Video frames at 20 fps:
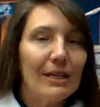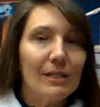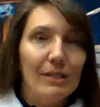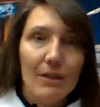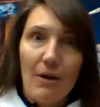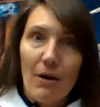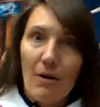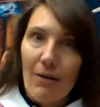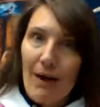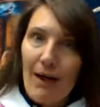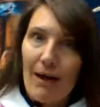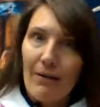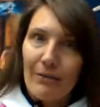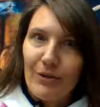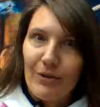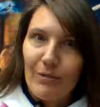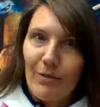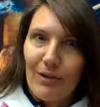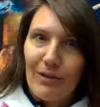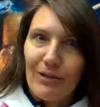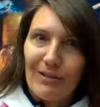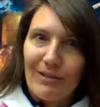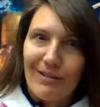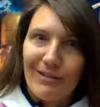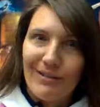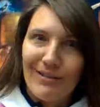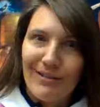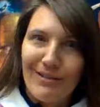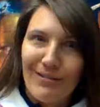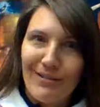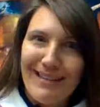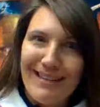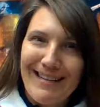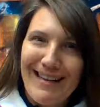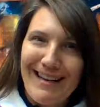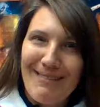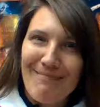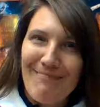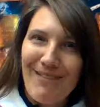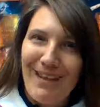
So after you watch the story time,